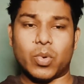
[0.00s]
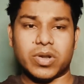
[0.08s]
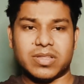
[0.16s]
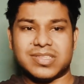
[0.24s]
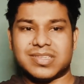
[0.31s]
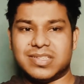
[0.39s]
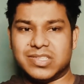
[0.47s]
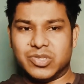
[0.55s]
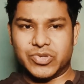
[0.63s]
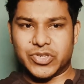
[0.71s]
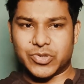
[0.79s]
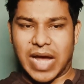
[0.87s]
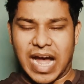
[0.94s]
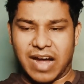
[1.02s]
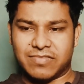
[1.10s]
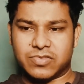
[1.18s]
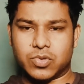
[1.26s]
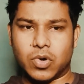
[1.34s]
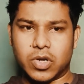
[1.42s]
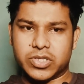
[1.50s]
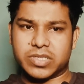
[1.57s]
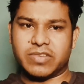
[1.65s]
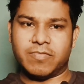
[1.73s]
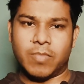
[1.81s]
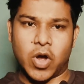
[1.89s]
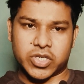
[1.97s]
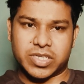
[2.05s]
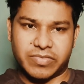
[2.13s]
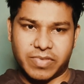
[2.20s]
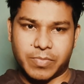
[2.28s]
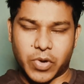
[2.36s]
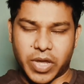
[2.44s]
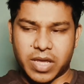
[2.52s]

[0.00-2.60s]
What are the skills you need to have to call yourself a blockchain developer?